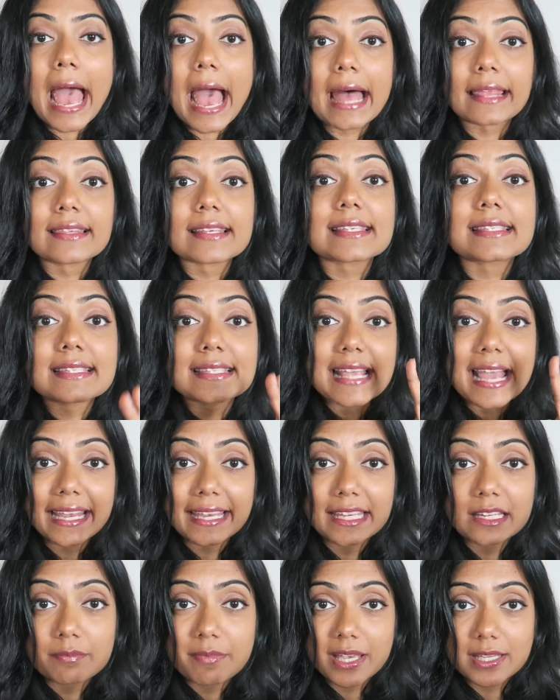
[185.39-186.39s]
And the
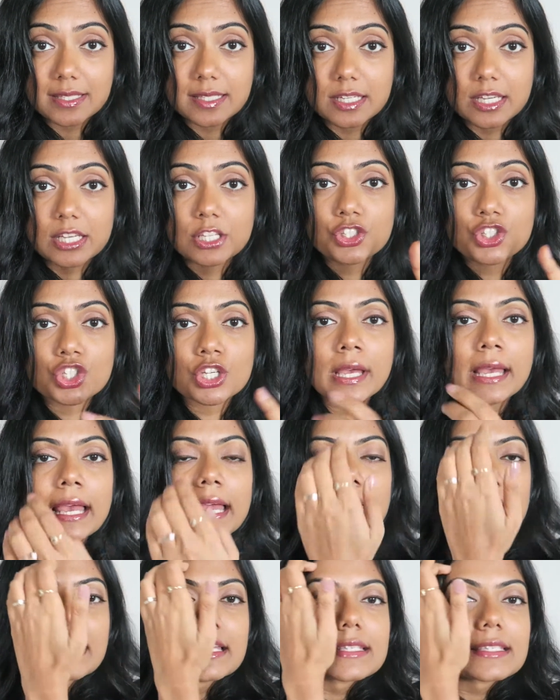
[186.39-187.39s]
second message
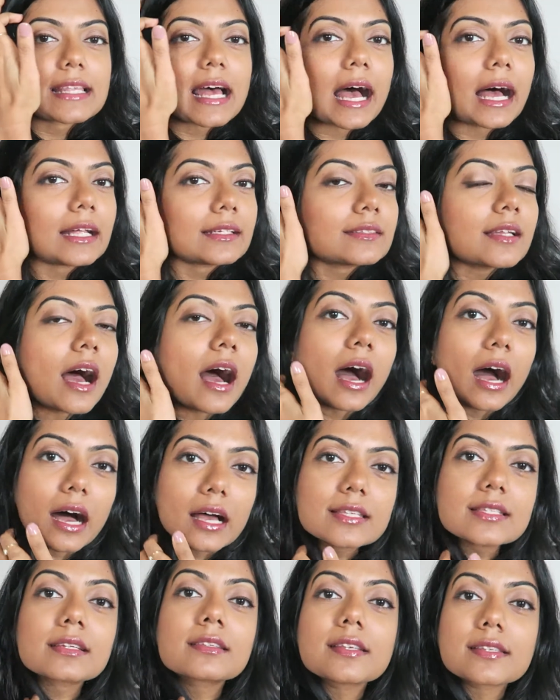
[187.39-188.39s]
is that
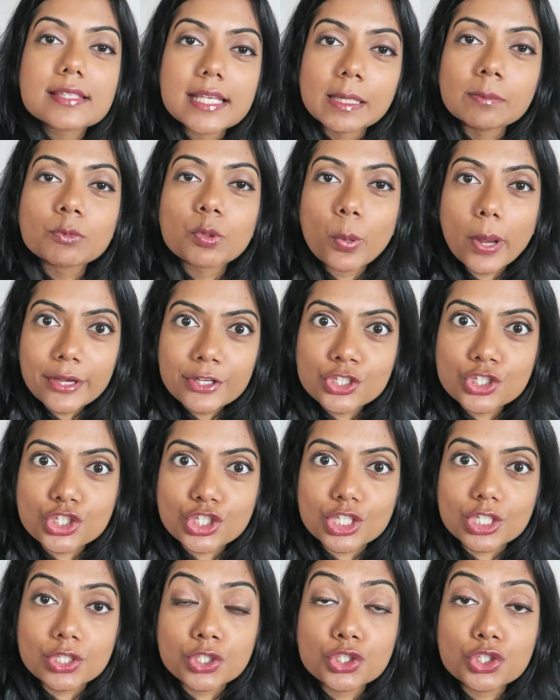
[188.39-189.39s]
ask the same
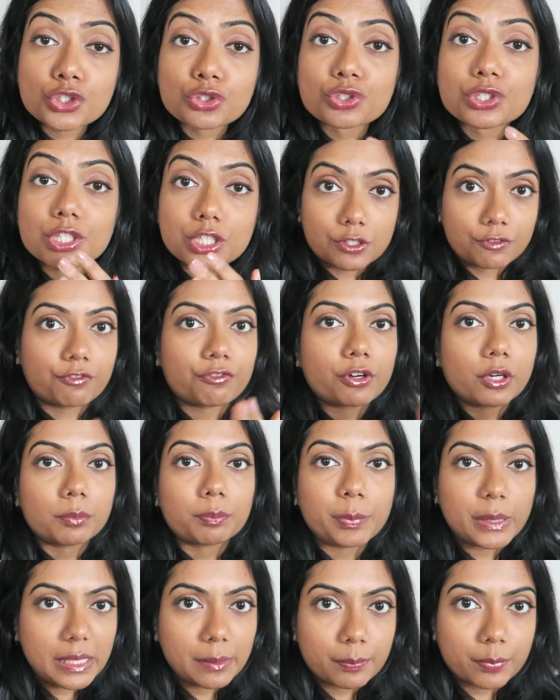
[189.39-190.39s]
question to
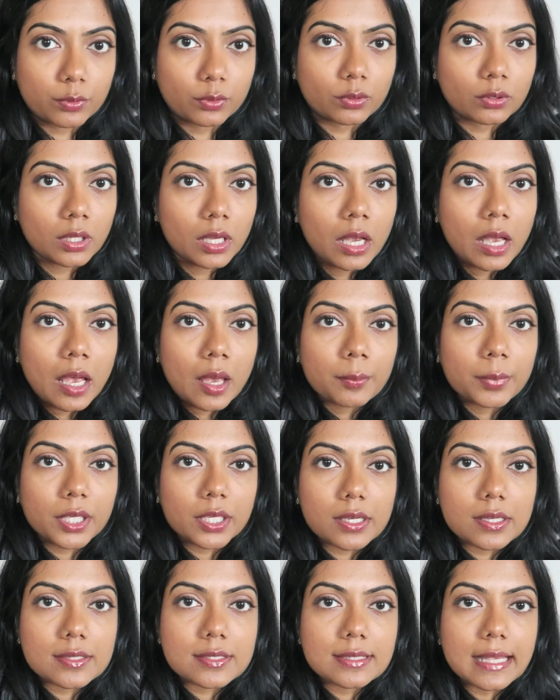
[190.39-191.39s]
different people,
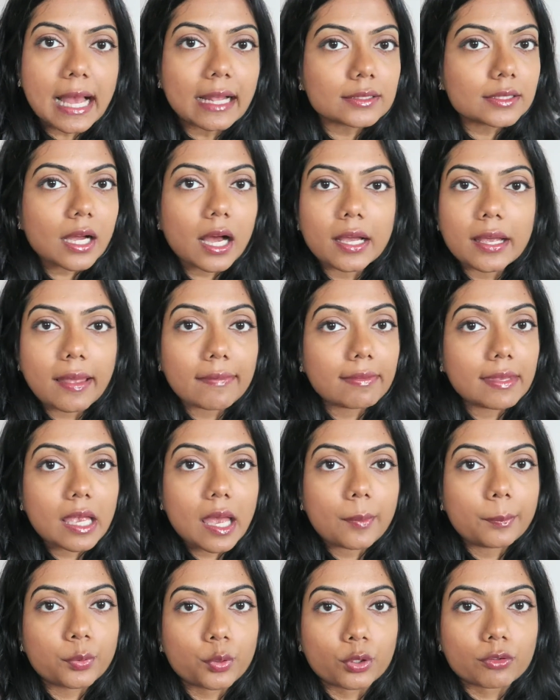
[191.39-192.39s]
because that guy at the
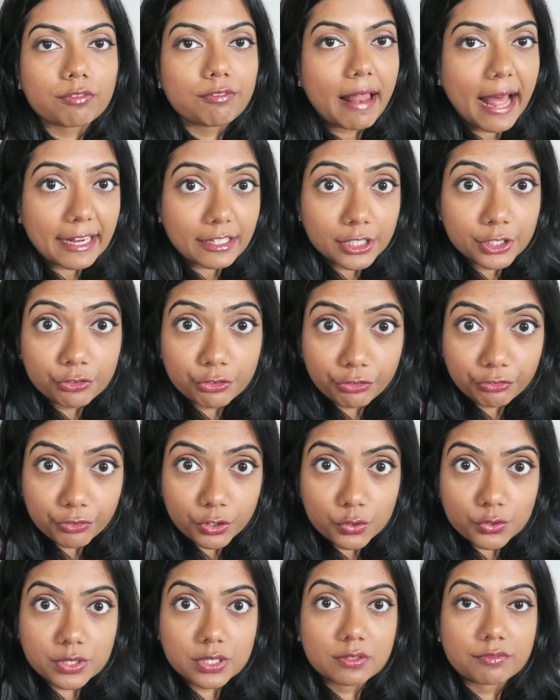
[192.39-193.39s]
airport flatly
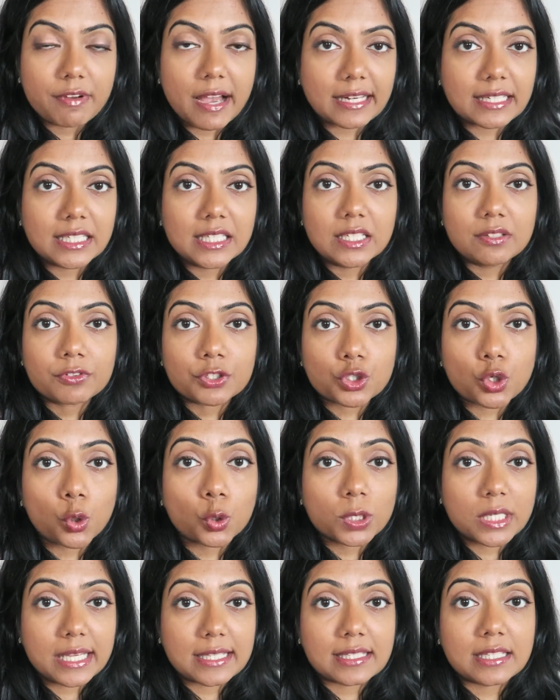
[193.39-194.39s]
refused. In fact, he even
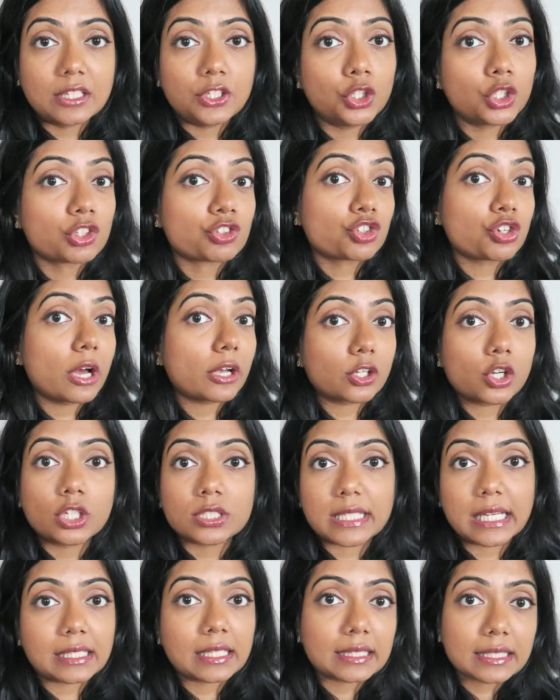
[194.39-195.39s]
told us that you can try
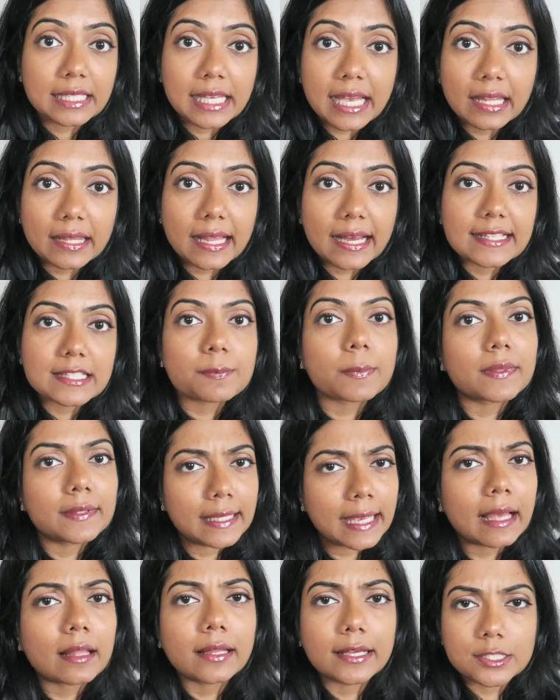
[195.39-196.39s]
contacting the airlines, but
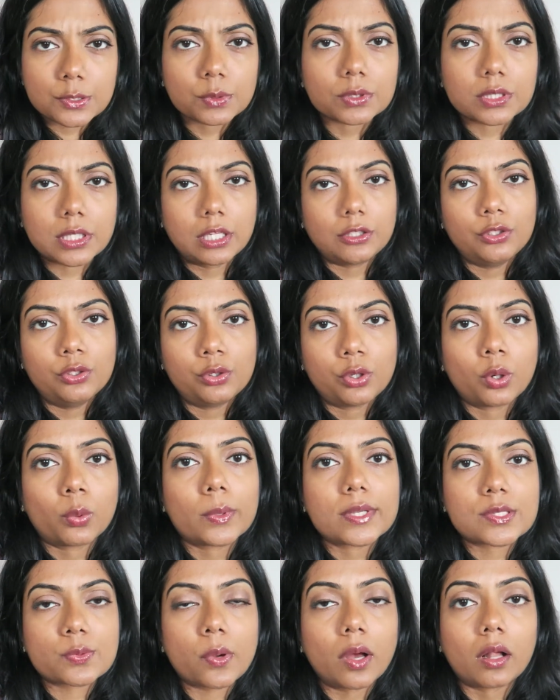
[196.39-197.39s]
the airlines will tell you no
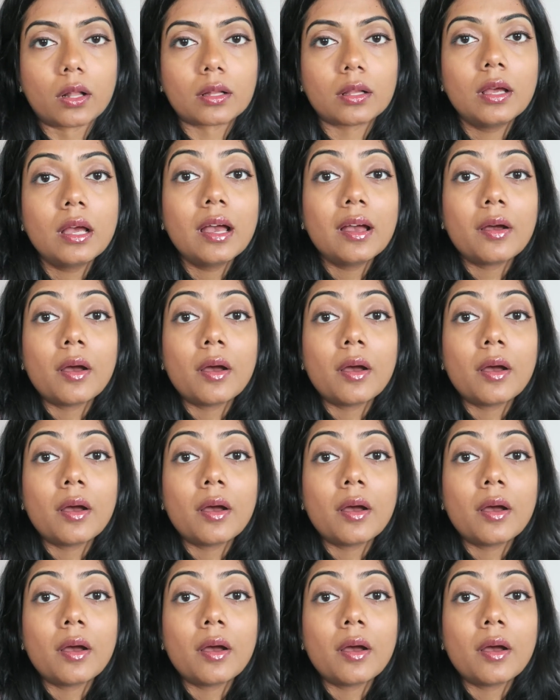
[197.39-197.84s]
as well.